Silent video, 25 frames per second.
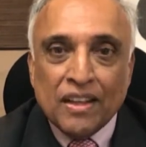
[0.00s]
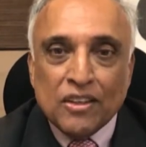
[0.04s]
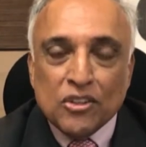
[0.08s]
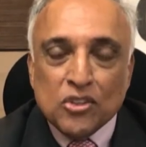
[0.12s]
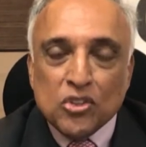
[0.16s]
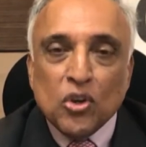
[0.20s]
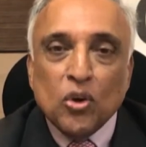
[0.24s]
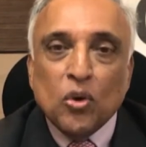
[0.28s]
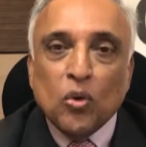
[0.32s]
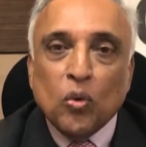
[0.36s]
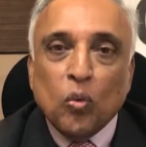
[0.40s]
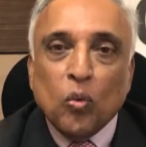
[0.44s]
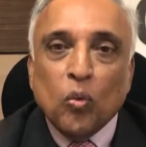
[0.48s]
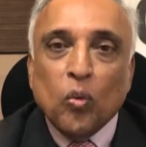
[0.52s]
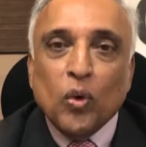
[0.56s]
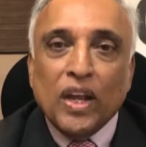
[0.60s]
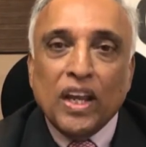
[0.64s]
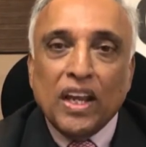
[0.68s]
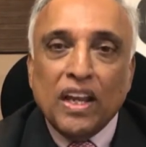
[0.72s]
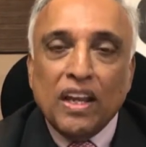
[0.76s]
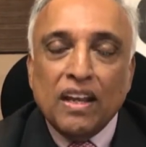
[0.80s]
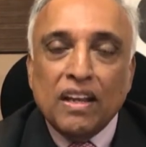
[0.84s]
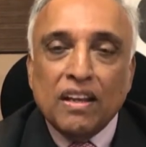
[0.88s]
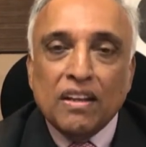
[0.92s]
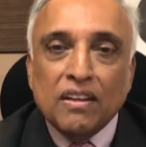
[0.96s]
So
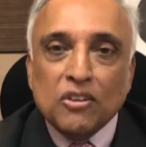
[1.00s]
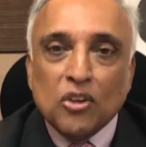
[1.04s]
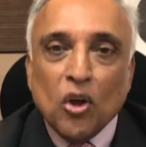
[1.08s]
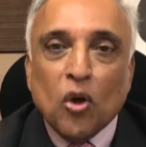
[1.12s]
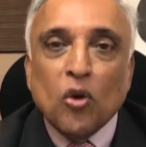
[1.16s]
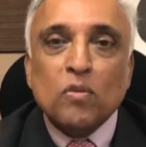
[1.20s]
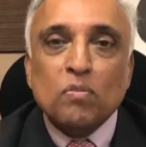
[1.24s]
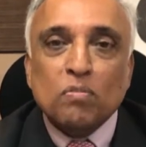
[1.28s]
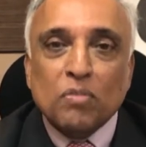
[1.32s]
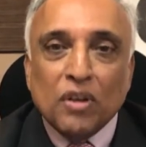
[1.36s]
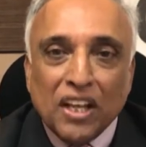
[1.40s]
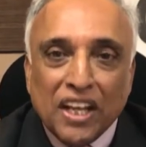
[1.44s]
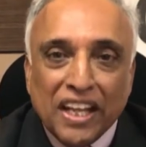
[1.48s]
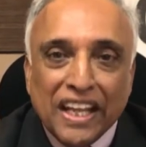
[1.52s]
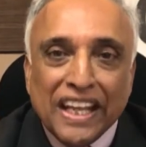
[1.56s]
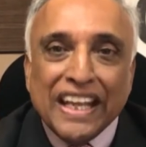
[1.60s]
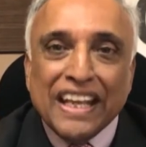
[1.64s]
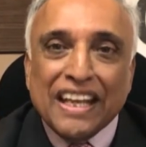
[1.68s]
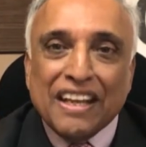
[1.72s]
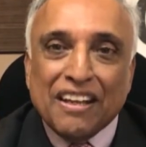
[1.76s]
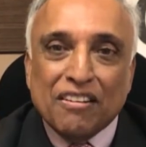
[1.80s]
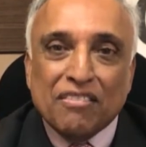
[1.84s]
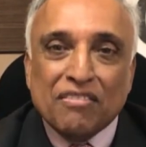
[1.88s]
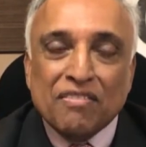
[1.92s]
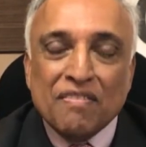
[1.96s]
we don't
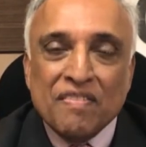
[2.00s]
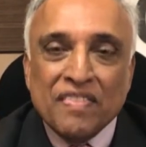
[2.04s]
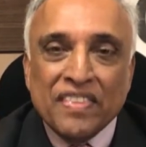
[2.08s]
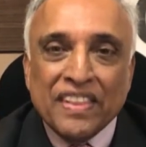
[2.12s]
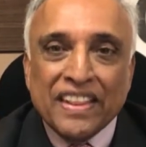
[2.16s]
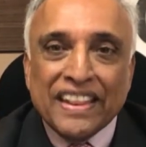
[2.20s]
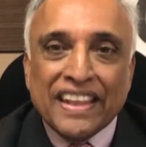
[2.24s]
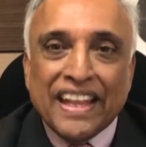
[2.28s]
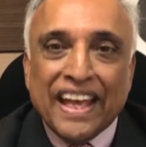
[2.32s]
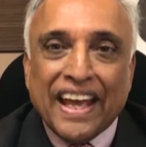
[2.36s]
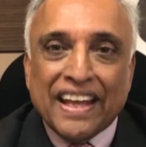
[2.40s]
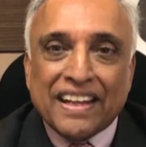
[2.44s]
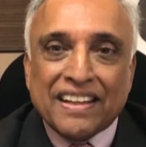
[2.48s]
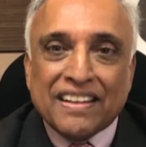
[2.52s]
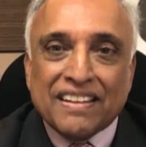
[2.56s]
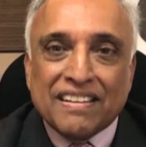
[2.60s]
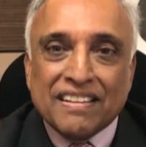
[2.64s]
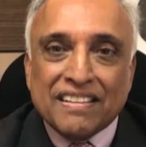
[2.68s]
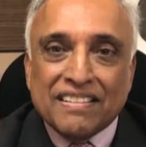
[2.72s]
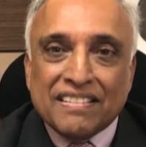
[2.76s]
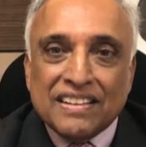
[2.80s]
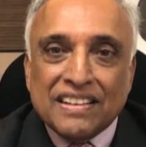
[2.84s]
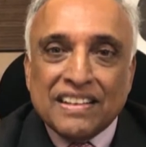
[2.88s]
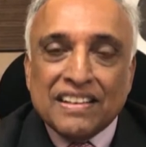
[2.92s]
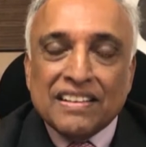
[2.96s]
believe
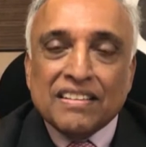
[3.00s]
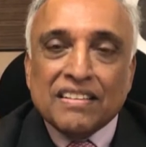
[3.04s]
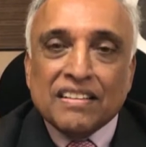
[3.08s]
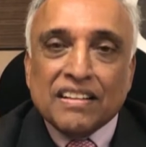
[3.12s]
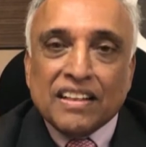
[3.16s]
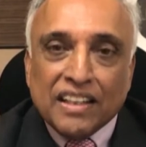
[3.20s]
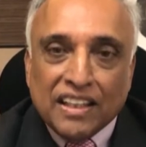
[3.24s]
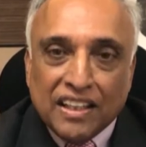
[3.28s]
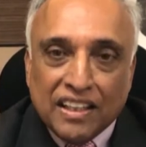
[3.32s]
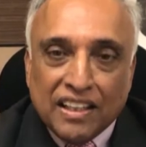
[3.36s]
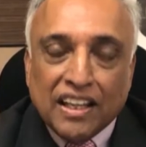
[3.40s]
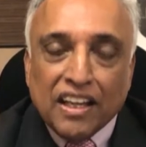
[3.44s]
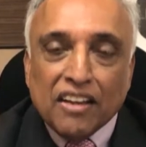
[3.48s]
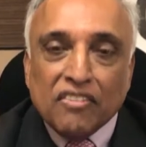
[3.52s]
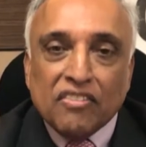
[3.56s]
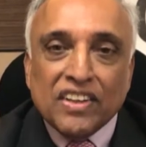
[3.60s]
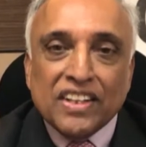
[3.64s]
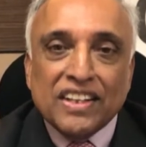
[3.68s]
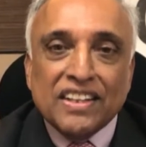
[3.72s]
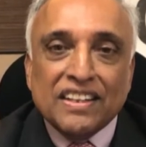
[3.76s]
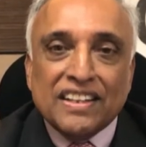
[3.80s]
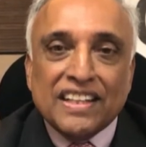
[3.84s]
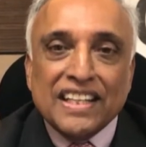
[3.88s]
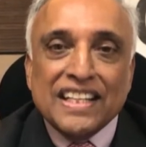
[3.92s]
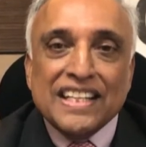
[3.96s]
that
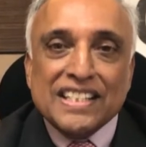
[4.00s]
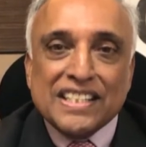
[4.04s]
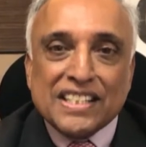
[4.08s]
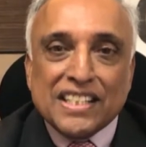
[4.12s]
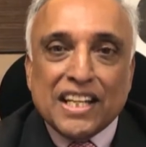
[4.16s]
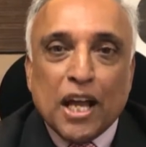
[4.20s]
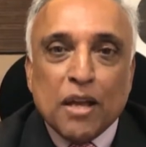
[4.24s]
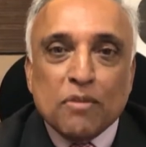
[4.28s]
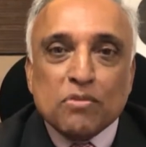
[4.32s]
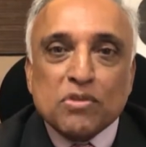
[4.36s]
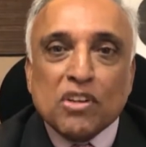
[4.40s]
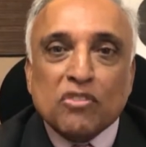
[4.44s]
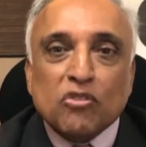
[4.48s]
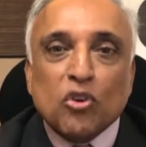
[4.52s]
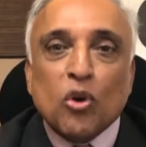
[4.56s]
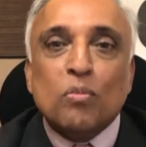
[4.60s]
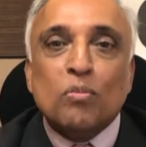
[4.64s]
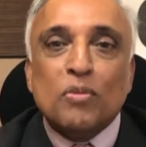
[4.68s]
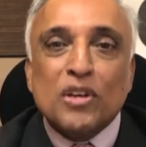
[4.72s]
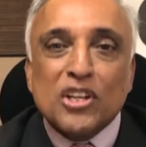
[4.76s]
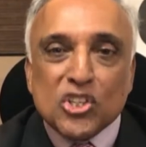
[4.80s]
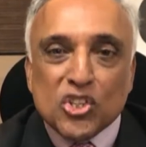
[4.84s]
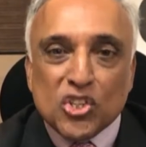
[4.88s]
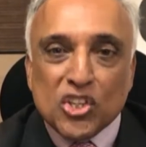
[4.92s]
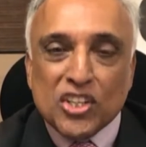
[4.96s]
given these types of
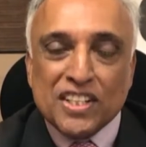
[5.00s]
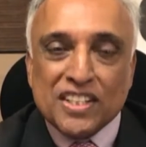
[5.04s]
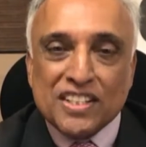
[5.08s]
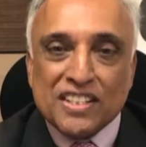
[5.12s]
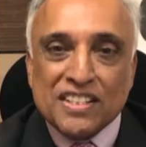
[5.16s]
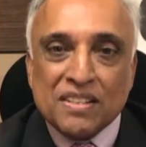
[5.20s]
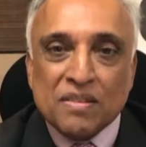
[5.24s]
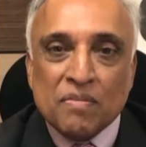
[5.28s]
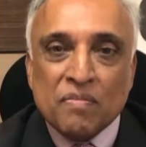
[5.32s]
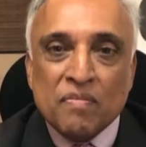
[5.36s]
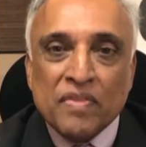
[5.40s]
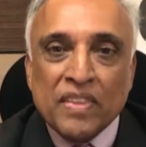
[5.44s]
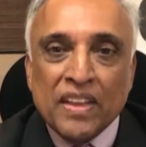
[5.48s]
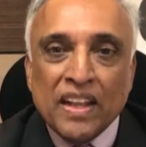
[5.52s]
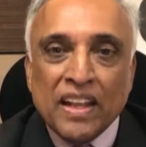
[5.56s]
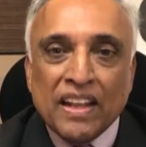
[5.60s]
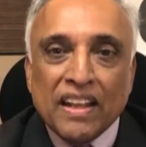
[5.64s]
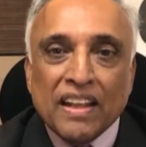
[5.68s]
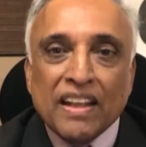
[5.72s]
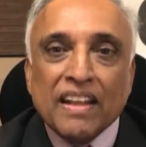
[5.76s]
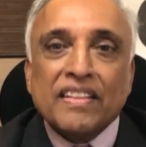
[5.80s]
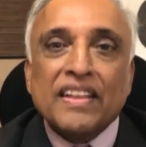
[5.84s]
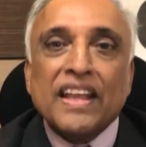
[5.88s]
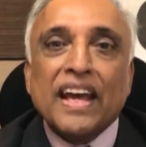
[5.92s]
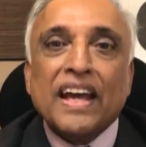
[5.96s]
omissions,
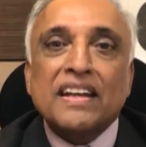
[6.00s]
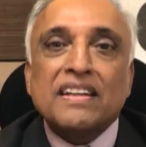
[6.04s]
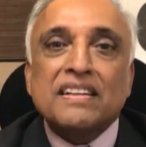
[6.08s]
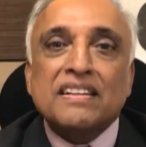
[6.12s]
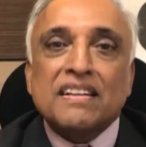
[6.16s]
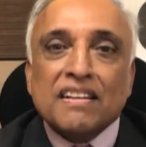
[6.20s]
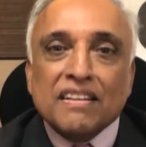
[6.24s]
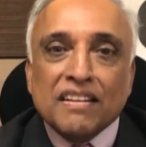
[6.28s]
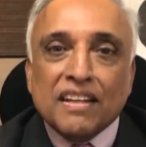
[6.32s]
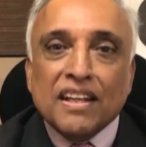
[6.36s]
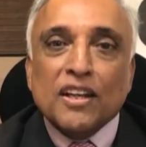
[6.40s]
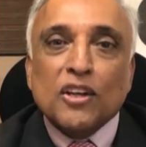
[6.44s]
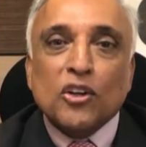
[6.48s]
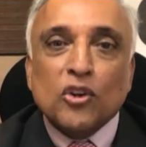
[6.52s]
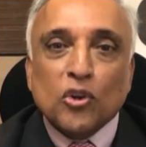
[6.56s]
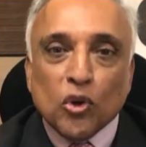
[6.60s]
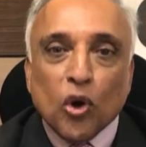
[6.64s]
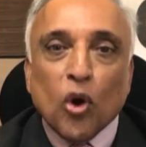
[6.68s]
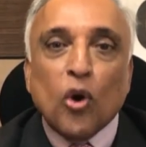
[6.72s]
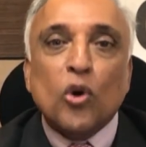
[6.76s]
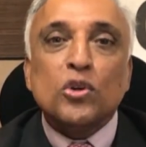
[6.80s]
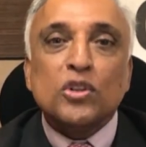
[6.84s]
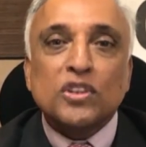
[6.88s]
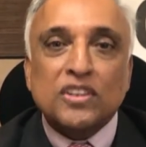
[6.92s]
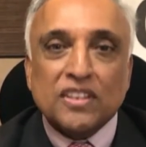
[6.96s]
that the
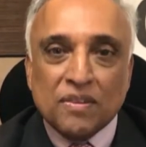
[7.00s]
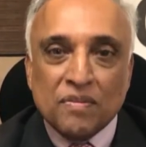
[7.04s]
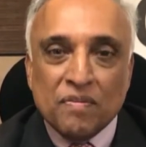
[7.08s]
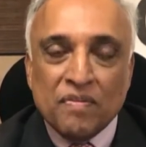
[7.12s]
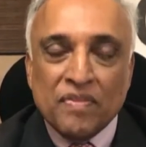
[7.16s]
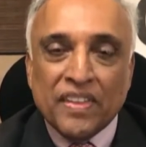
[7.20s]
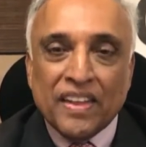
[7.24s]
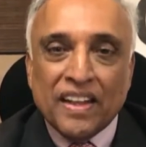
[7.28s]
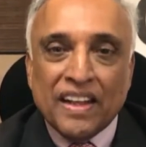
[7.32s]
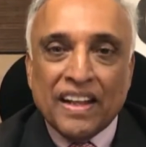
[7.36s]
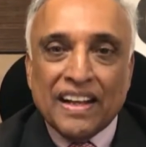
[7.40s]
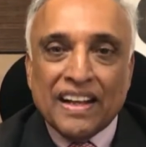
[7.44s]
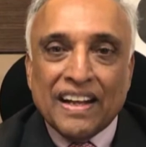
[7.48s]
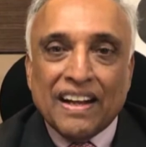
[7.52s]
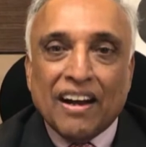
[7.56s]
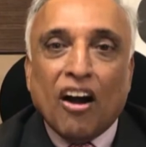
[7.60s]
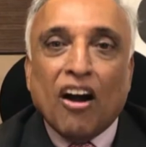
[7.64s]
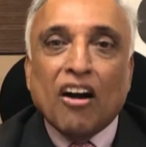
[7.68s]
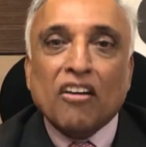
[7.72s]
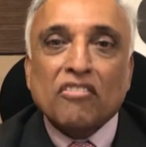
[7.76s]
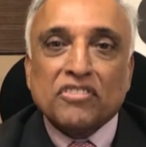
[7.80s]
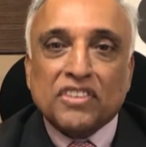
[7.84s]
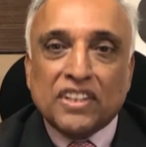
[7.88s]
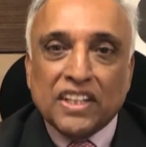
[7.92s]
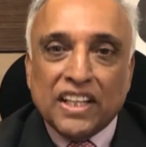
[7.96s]
growth
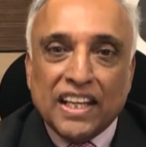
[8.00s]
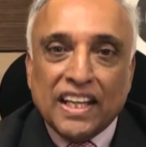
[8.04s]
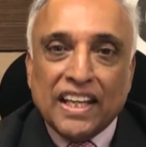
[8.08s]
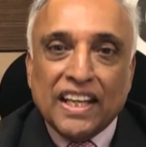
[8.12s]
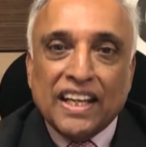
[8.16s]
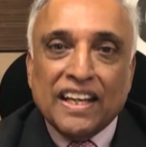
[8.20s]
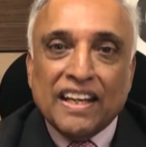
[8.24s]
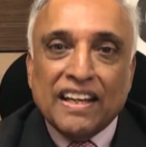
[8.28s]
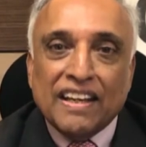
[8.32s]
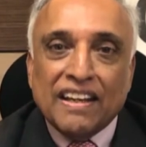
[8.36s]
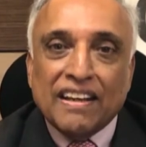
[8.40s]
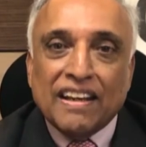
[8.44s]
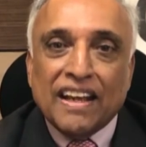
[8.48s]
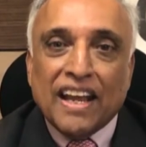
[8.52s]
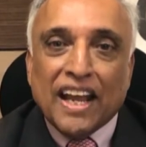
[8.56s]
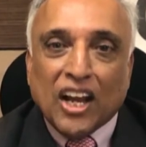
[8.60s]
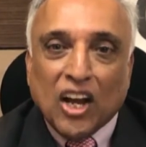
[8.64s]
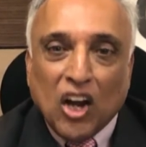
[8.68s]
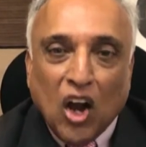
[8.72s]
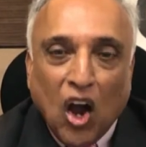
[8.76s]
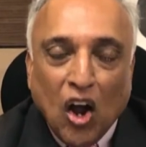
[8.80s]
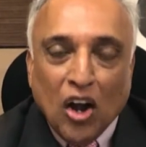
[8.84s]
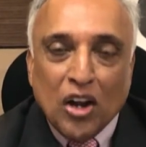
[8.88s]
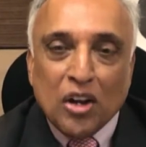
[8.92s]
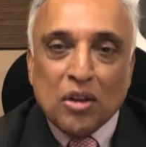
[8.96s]
of the
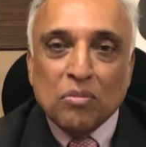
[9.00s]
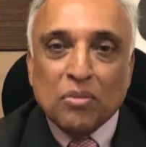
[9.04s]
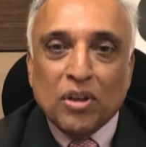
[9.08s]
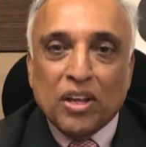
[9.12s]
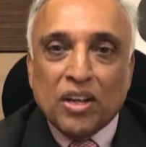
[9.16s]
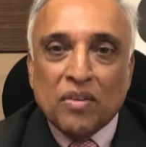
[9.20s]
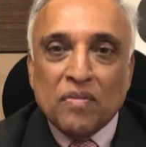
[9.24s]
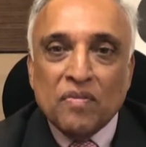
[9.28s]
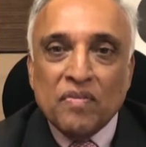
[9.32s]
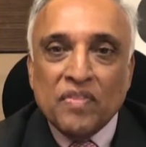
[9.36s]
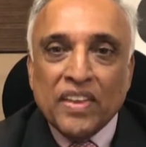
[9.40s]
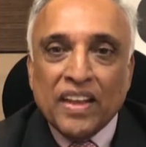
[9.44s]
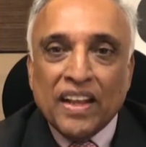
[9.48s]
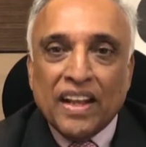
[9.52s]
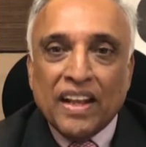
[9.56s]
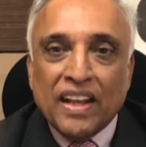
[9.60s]
economy